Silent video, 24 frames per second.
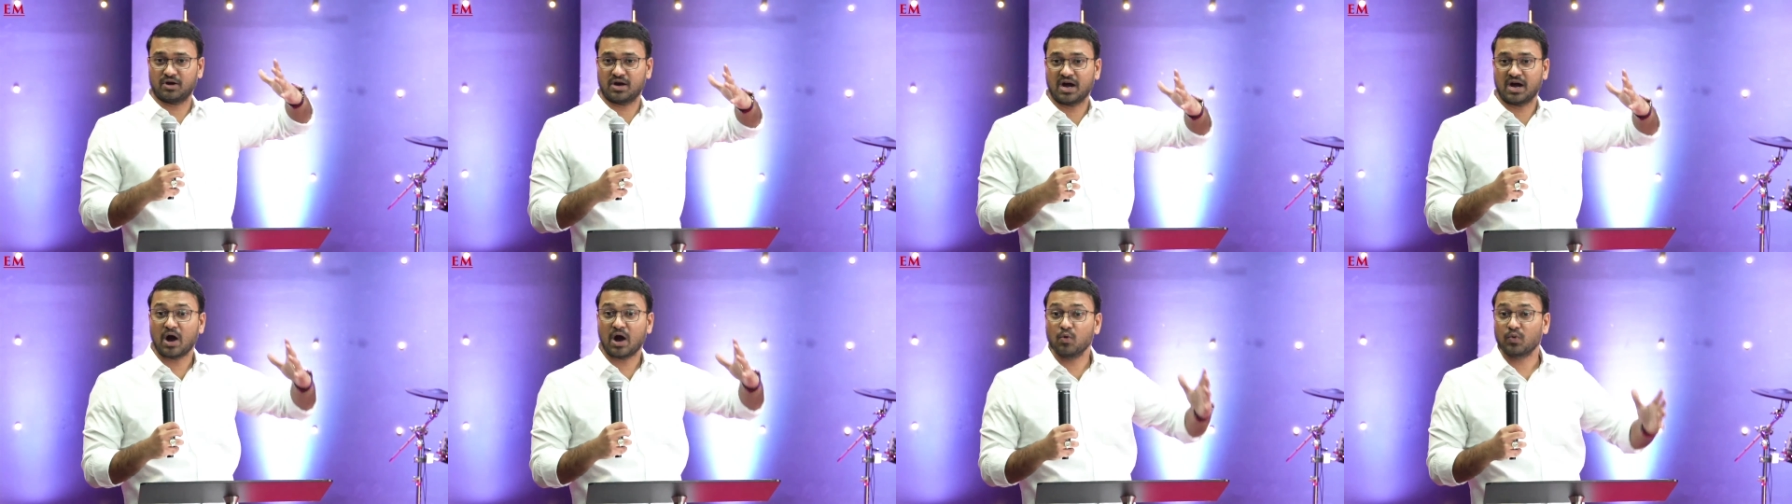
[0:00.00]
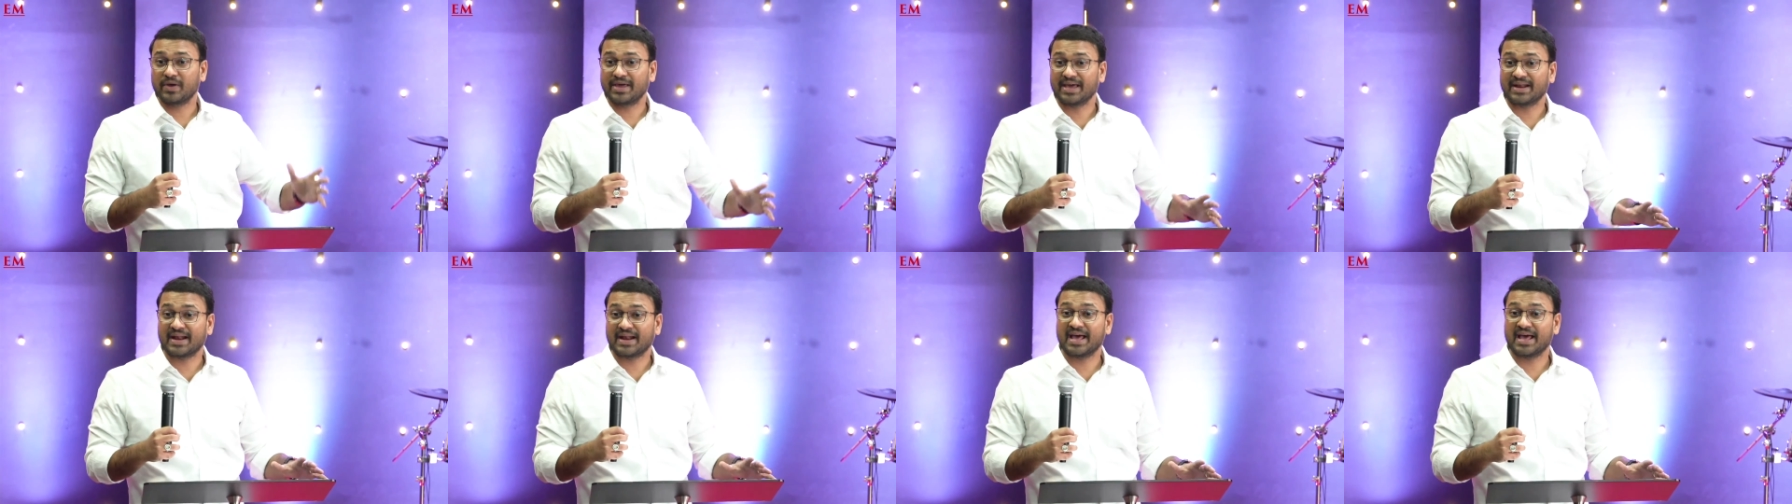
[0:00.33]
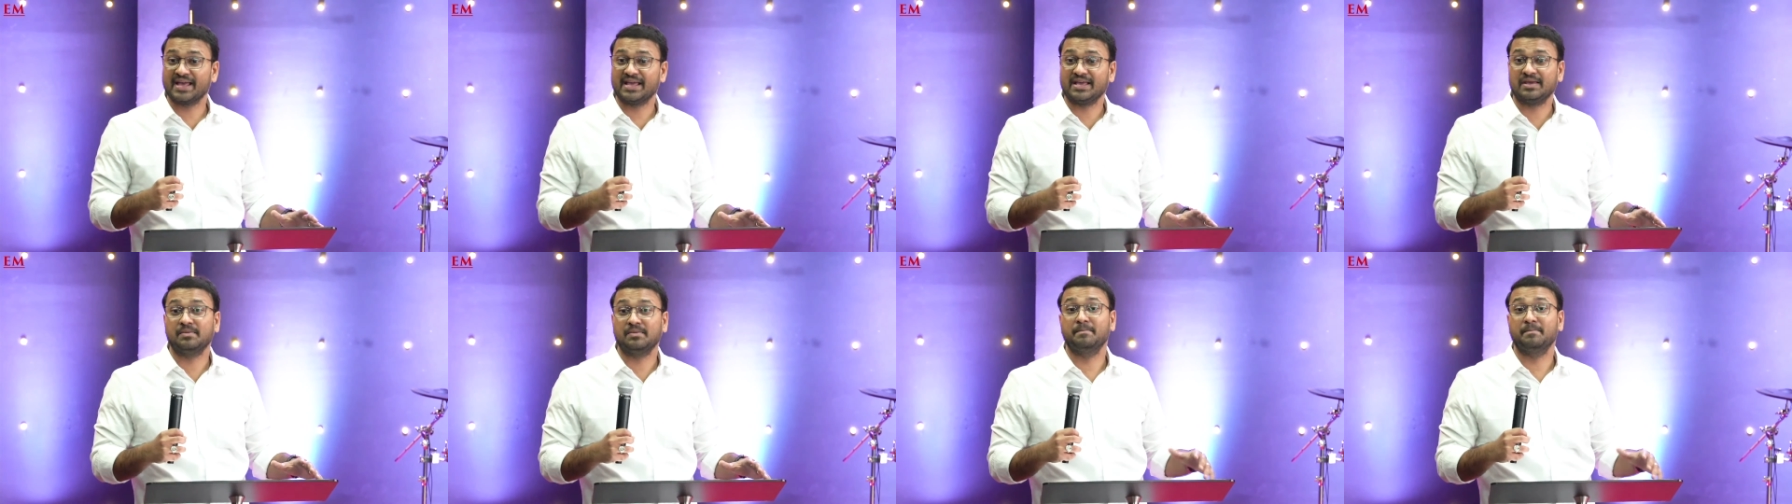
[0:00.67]
how can
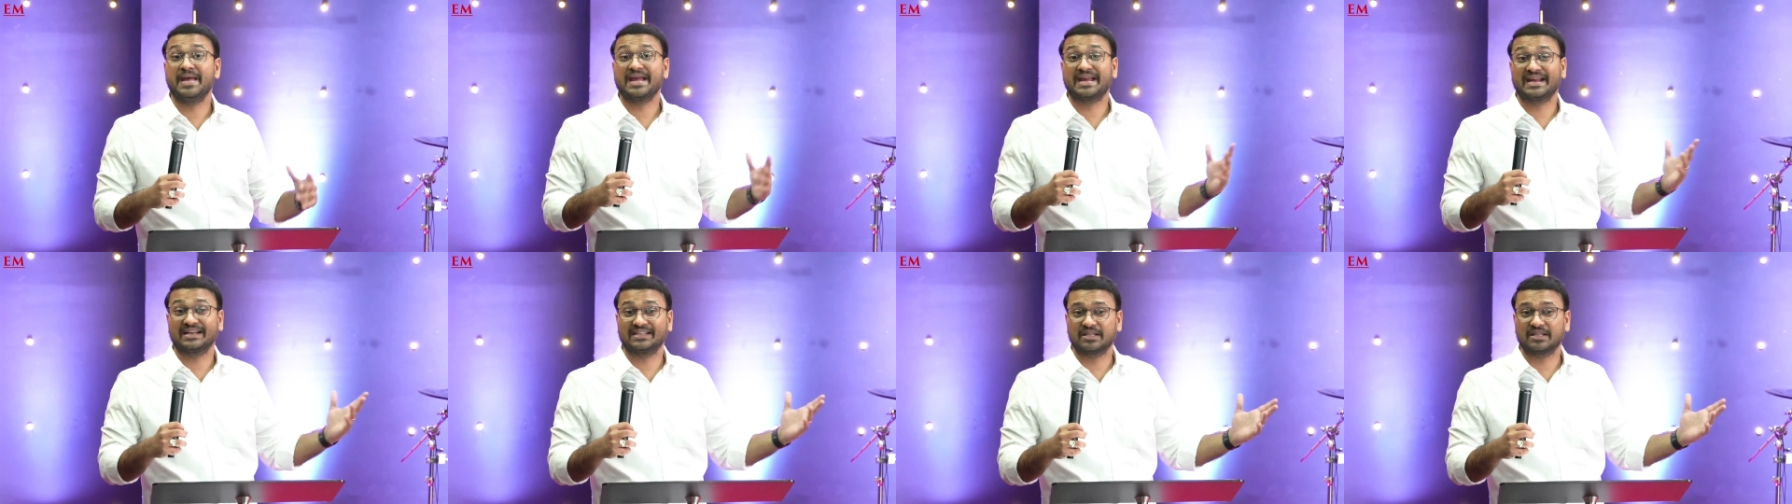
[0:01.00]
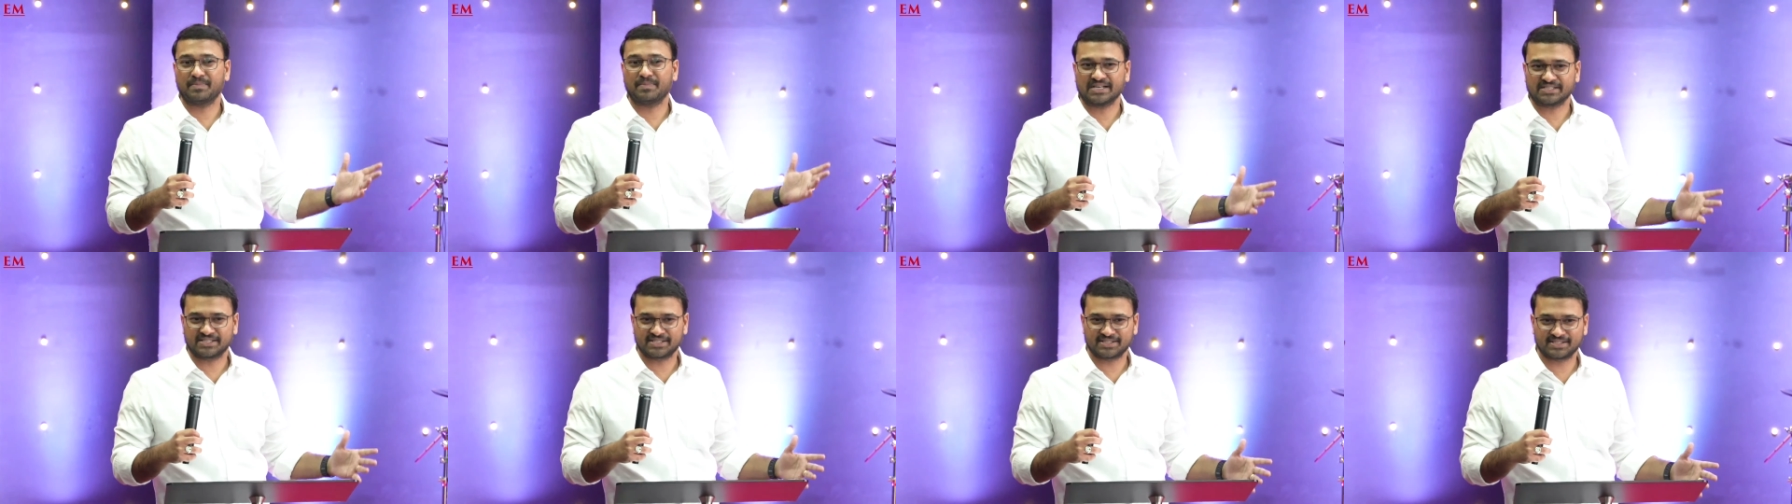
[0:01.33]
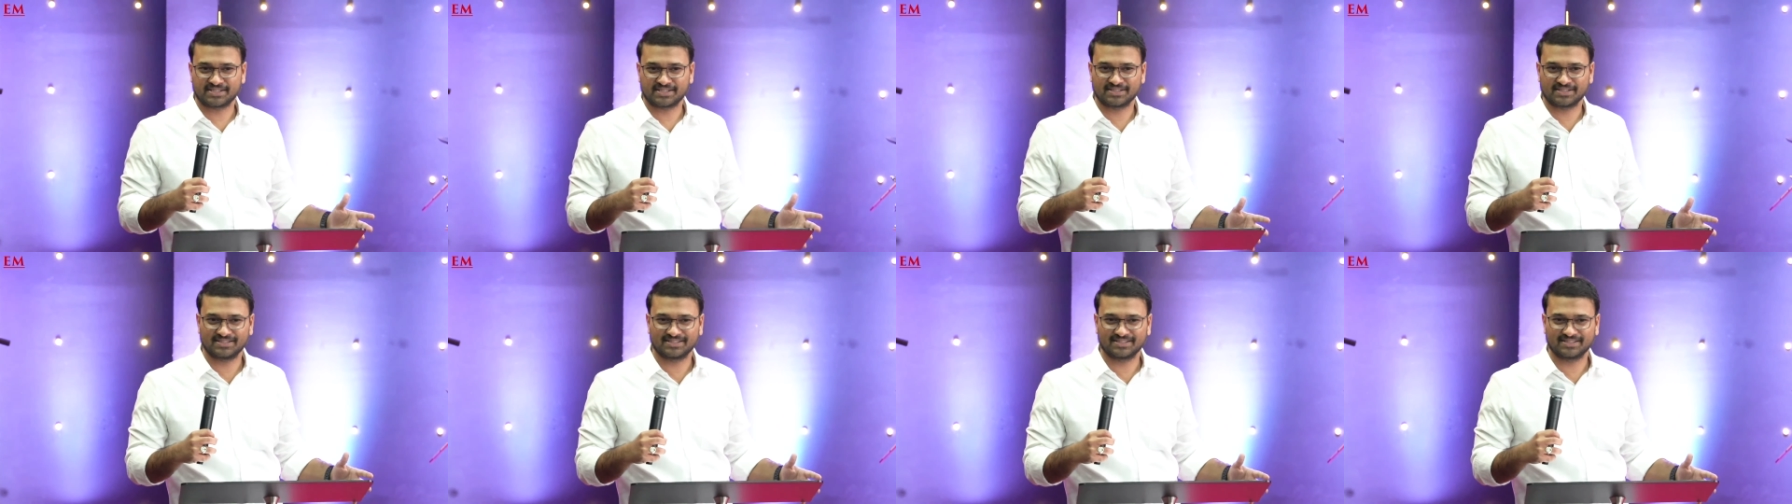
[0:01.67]
I make it the best?